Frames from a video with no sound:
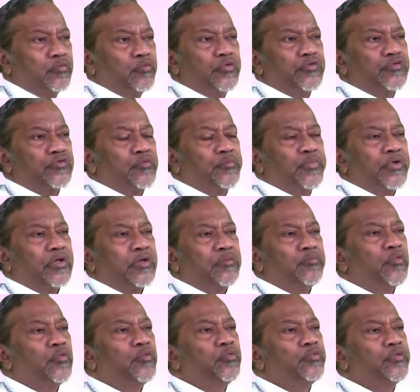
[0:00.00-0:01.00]
who is to be
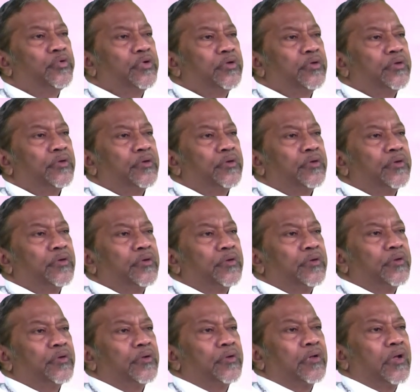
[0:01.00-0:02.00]
removed,
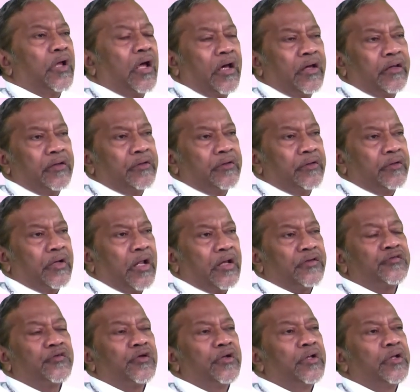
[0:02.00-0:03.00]
and
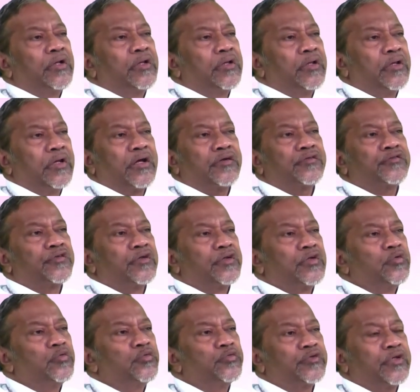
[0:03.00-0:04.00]
naturally he gets the
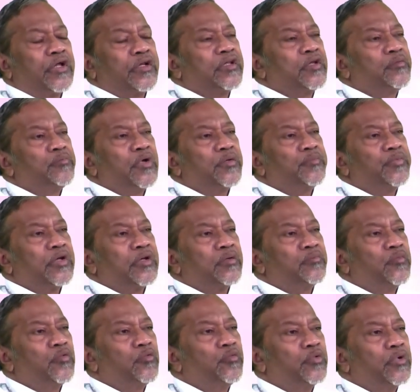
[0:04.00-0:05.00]
news that he may be
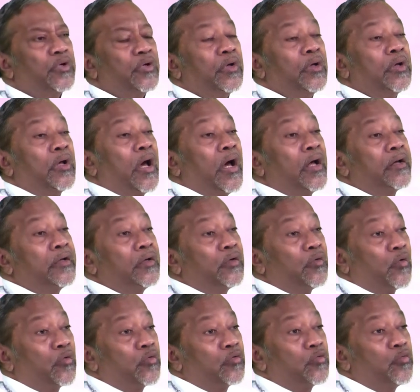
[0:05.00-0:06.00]
removed, and in
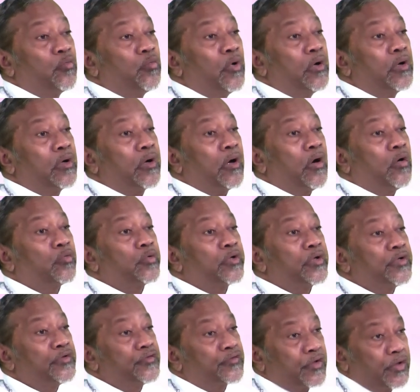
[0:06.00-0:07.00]
order to work out
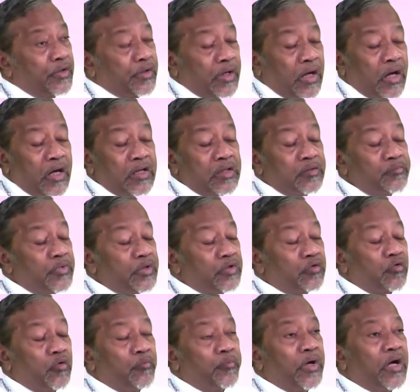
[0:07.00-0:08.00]
his retirement
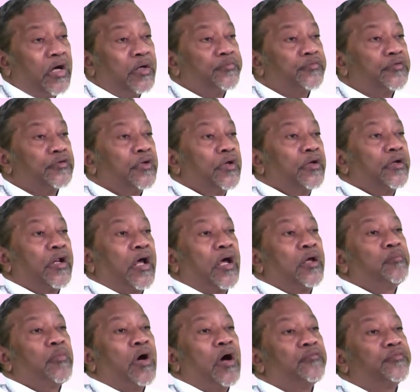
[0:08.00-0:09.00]
or perhaps
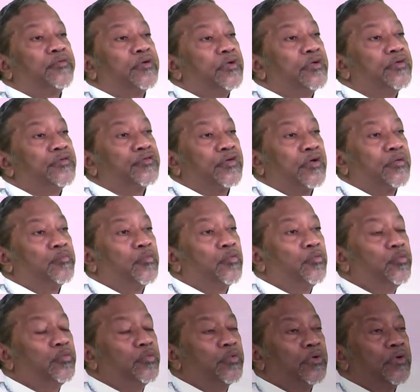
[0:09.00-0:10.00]
time after he's
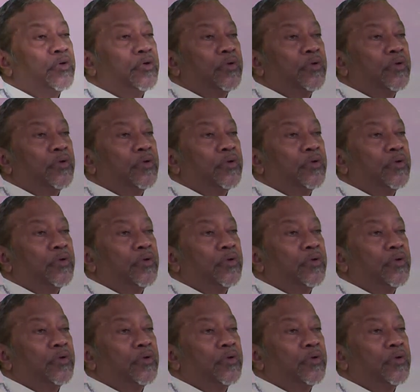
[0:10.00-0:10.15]
removed,